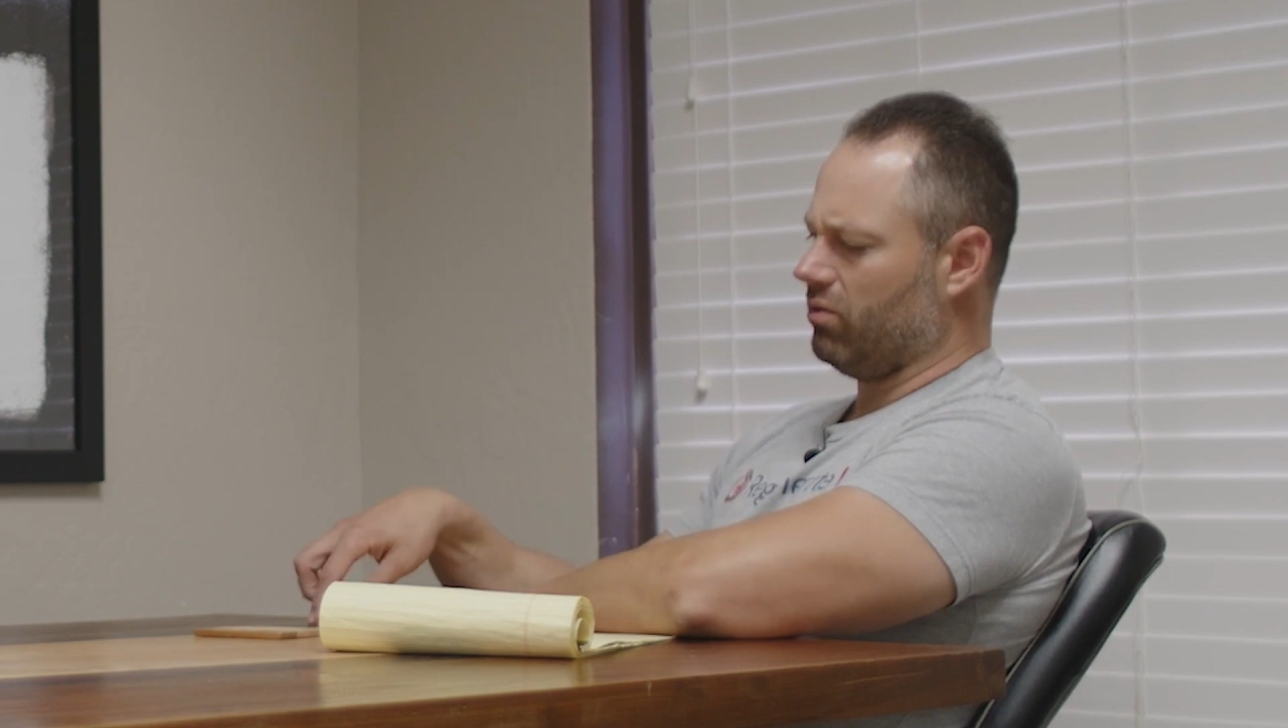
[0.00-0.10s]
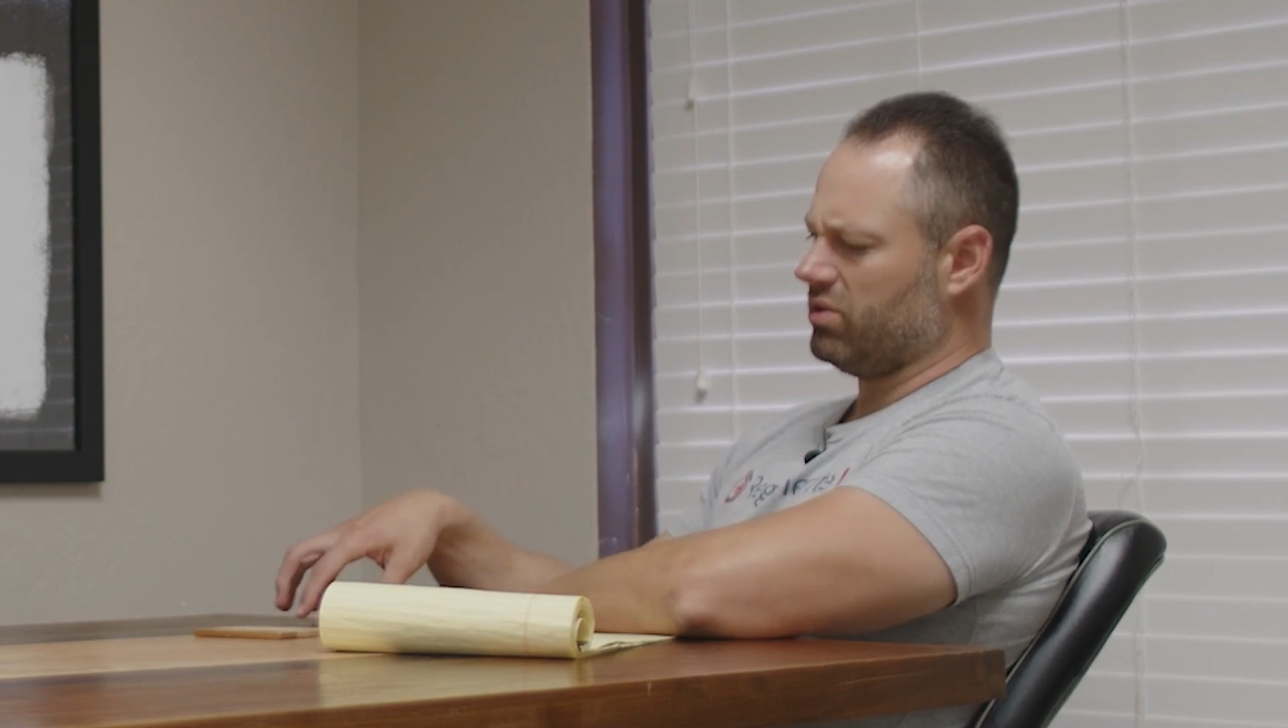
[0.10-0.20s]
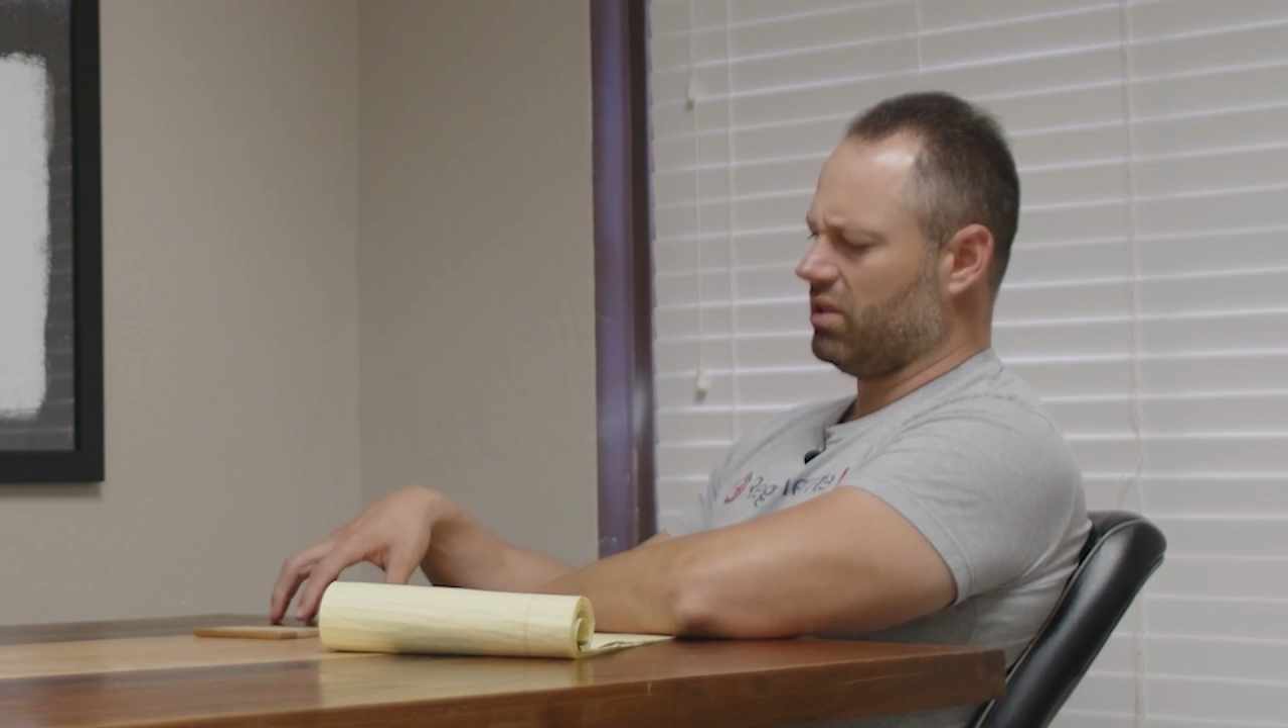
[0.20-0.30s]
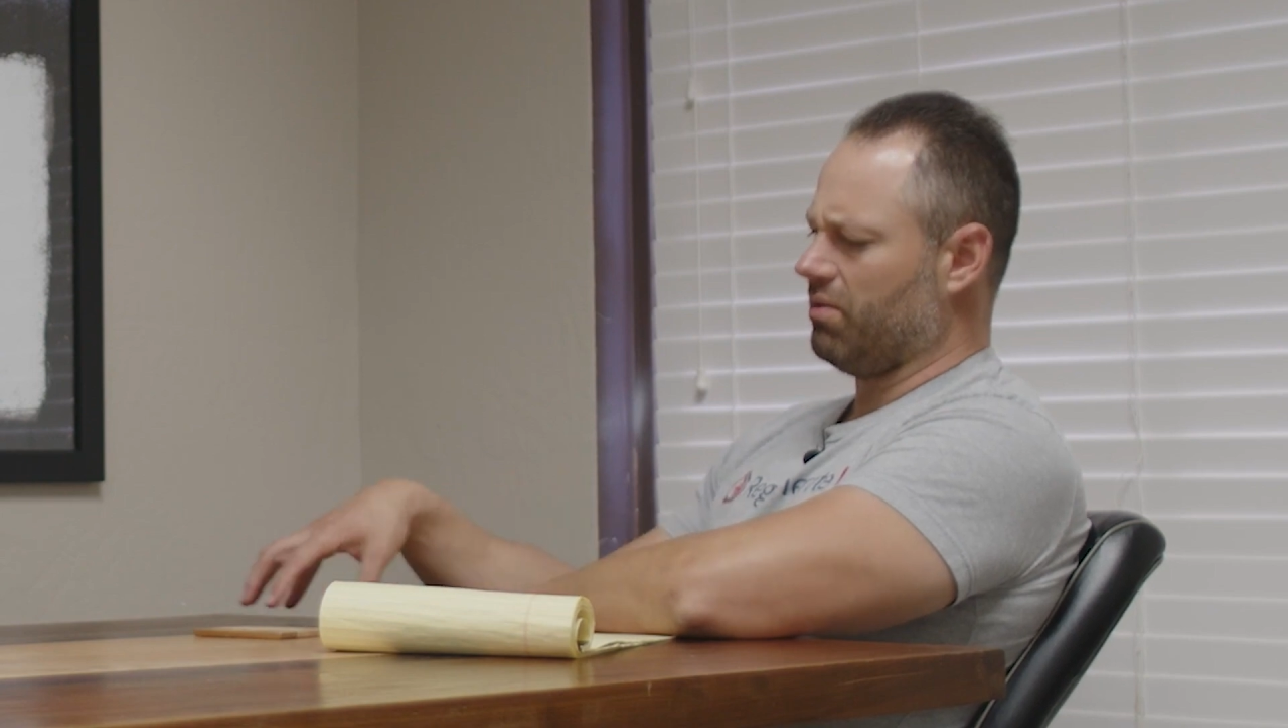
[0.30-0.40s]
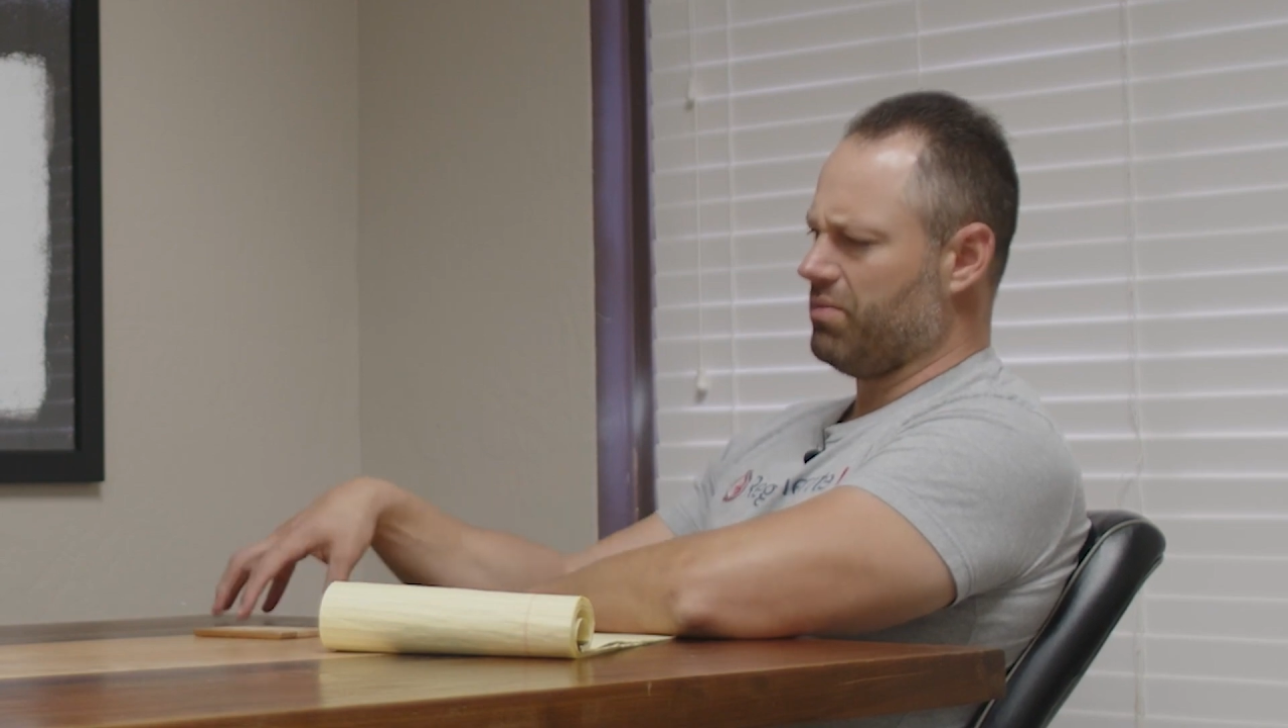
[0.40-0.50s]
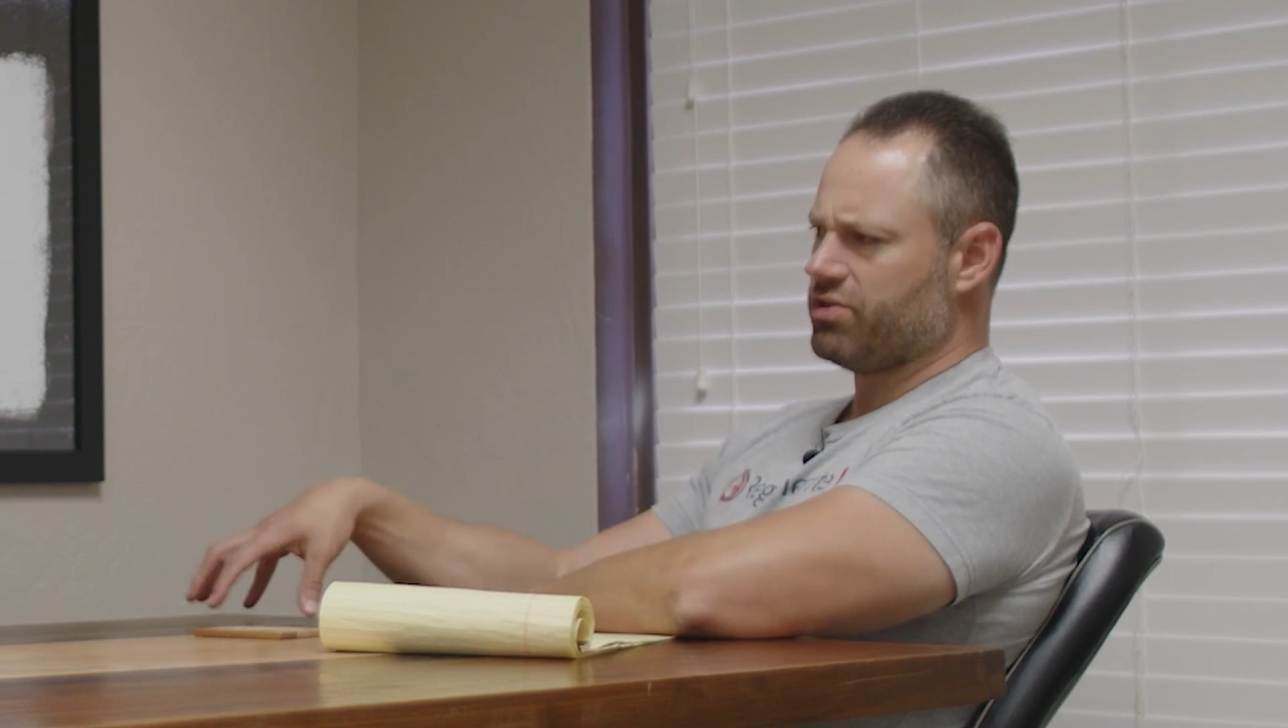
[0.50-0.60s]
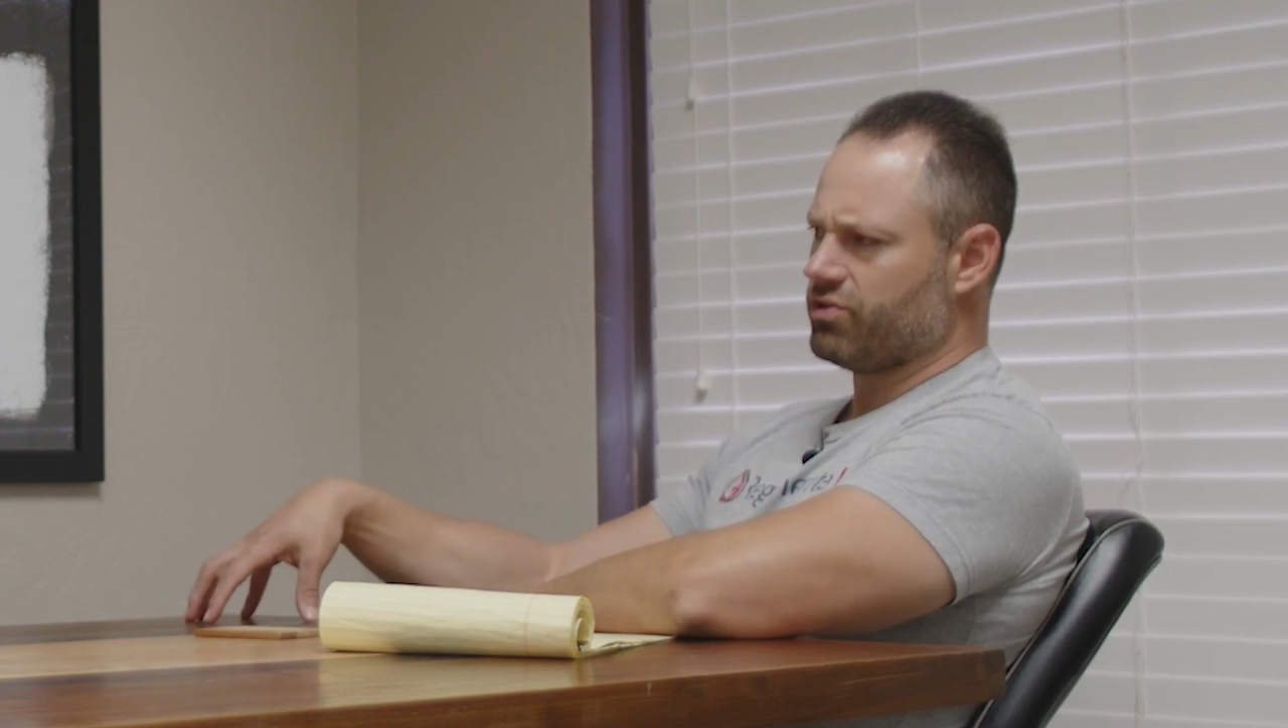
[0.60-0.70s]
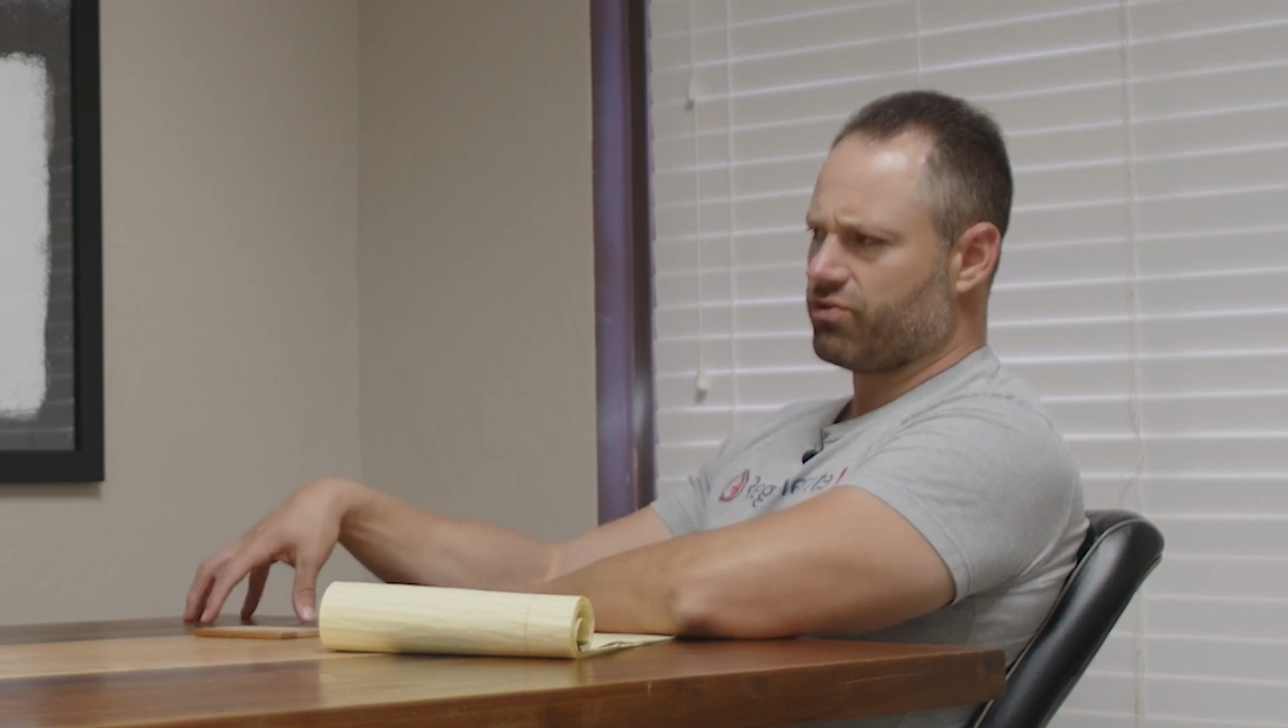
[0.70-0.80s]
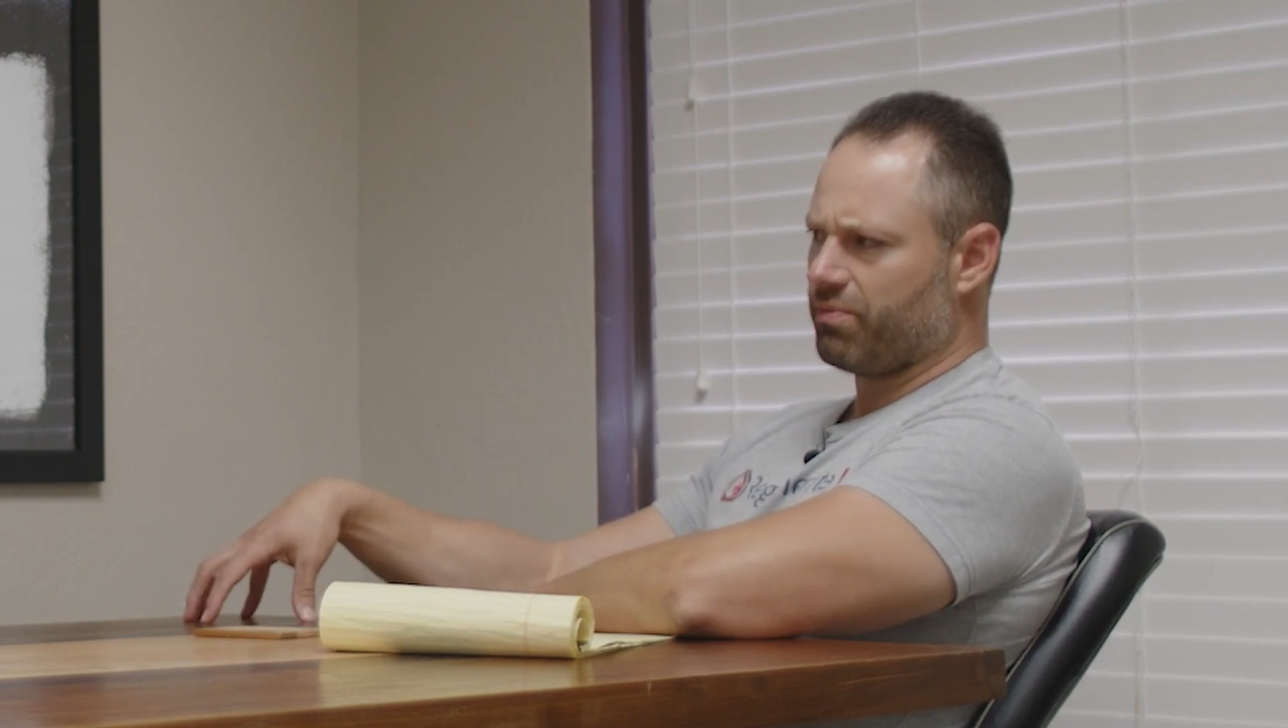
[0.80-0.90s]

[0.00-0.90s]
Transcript: was it a missions